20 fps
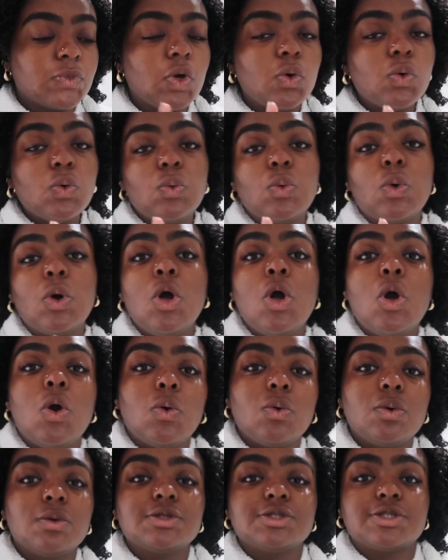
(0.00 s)
Oh,
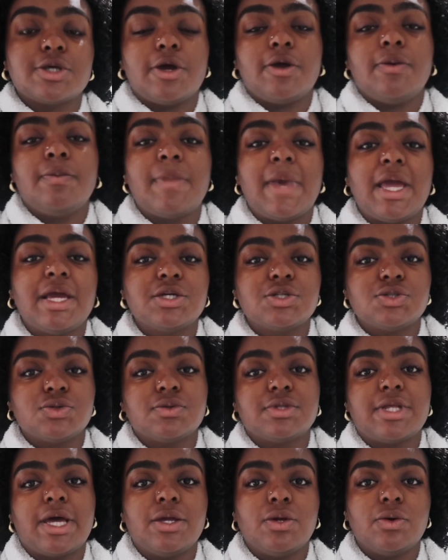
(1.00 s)
also make
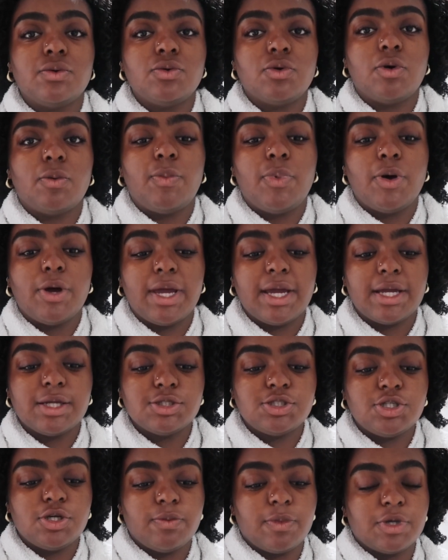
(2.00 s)
sure that you're not
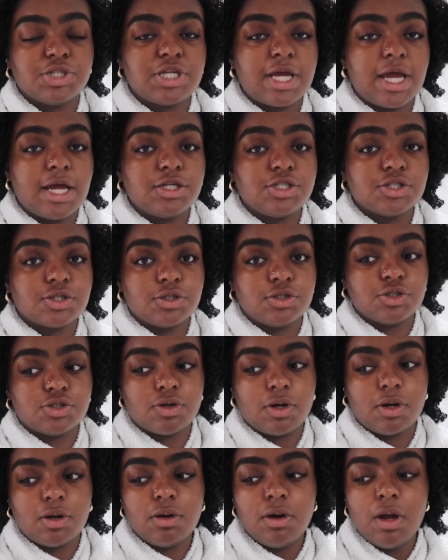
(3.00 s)
putting too much edge
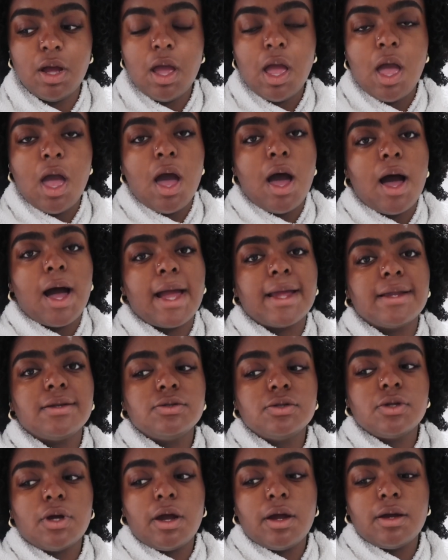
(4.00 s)
control. I
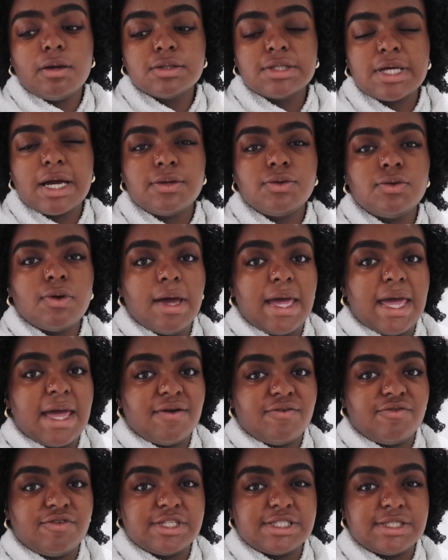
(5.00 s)
know that not
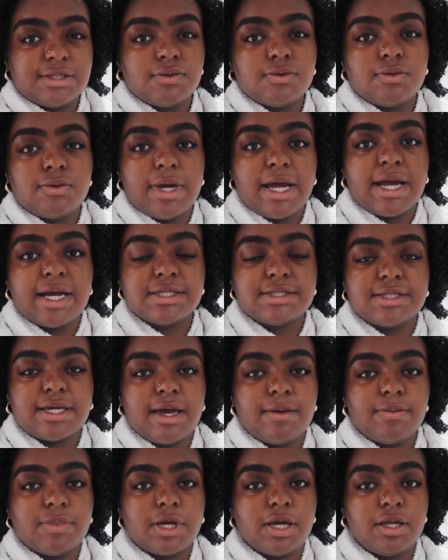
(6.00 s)
every single hair
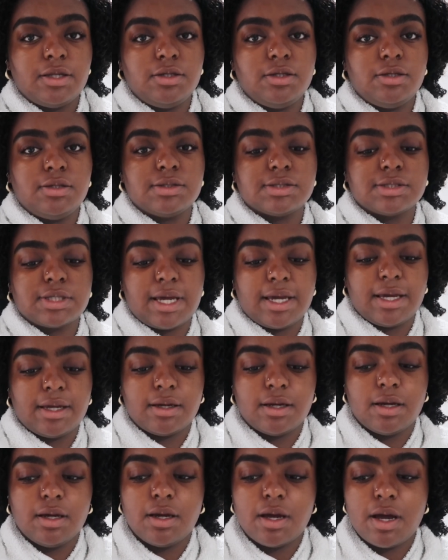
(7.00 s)
type can use
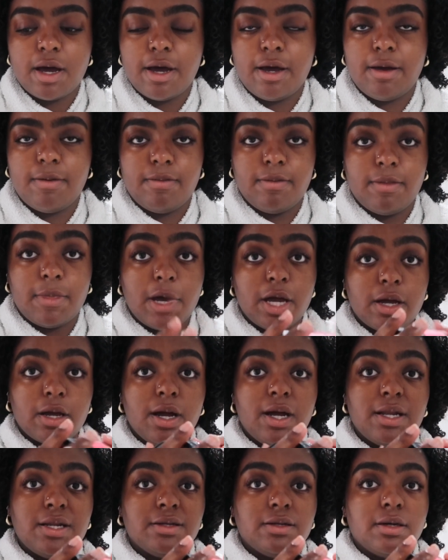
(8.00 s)
like a
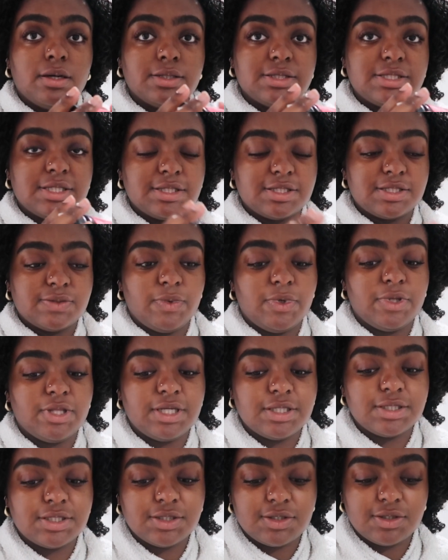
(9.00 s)
curl enhancing
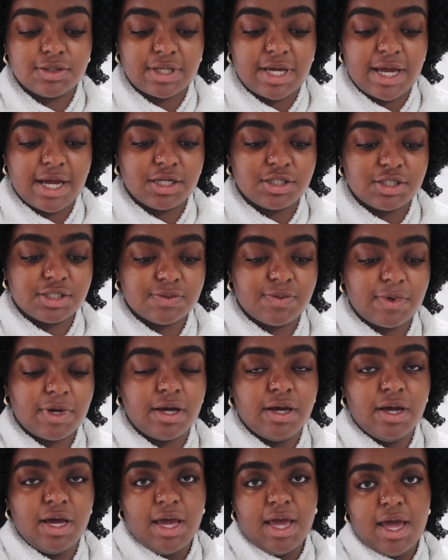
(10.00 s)
smoothie to do their edges,
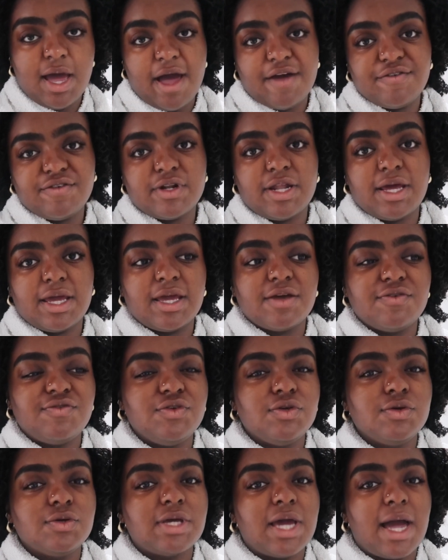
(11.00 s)
but I feel like
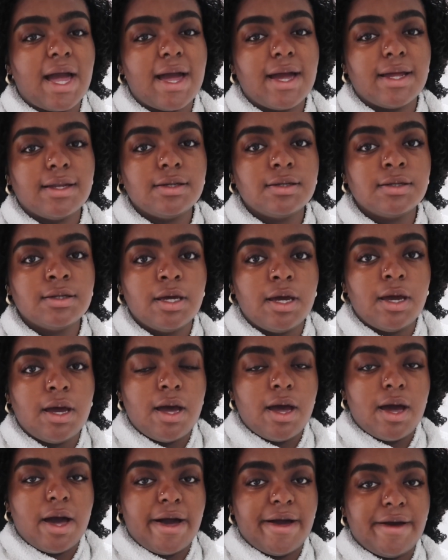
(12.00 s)
if you can
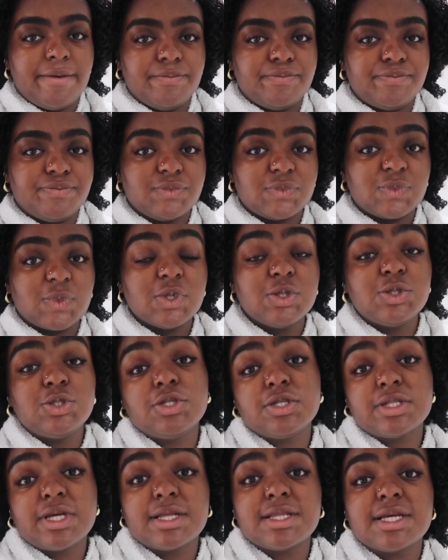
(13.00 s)

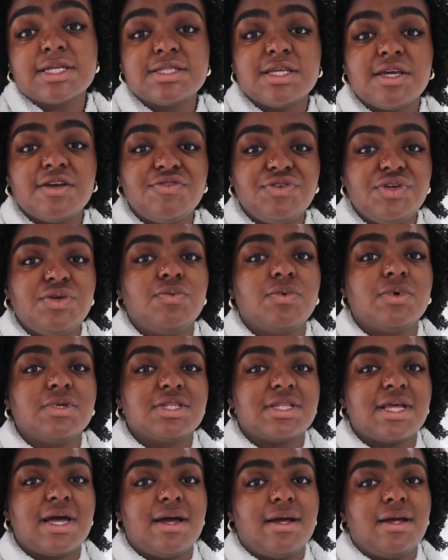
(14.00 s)
do that, that's if you
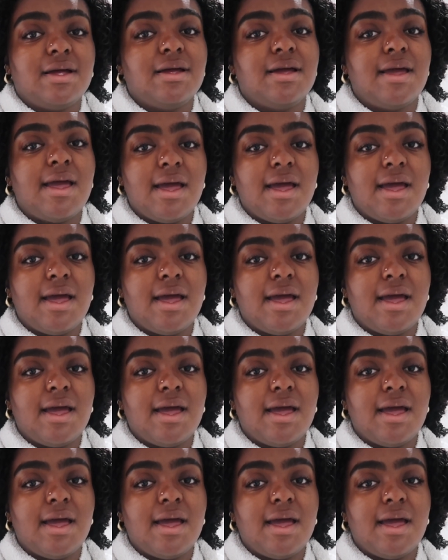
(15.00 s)
want that